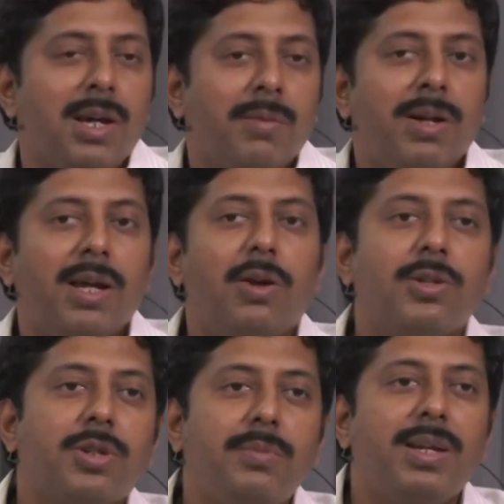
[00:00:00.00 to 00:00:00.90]
But I'll
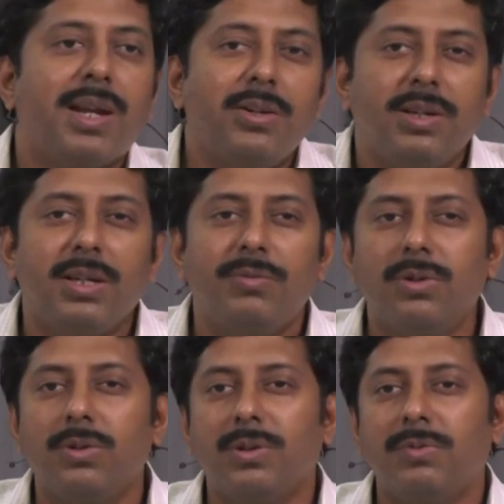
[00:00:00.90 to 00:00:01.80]
also be trying to give you
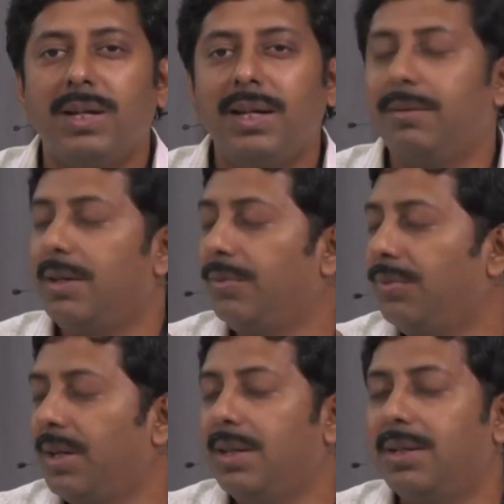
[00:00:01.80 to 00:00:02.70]
a very
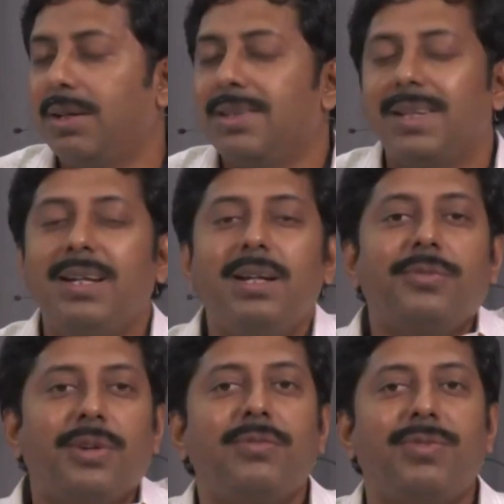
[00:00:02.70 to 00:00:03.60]
different, slightly
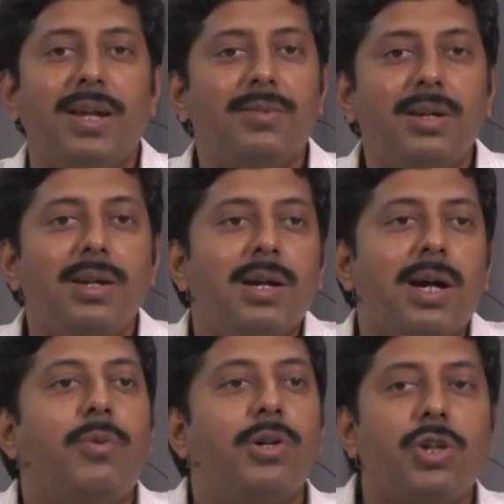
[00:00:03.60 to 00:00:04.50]
different flavor, a
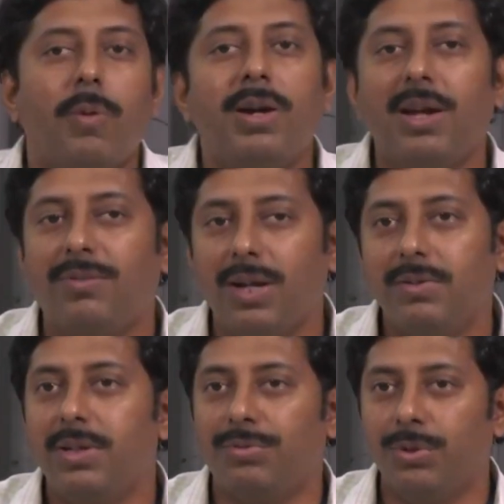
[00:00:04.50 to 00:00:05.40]
more geometric
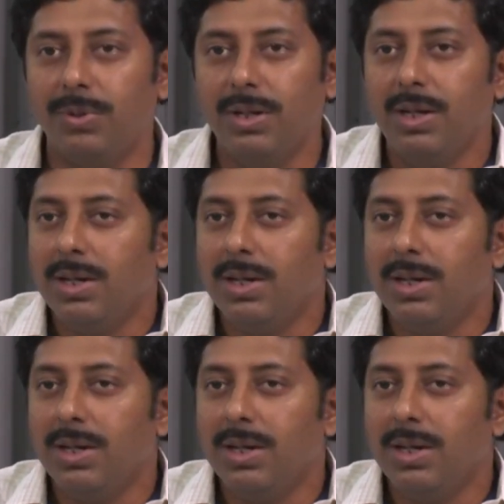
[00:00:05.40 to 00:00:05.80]
flavor if you will.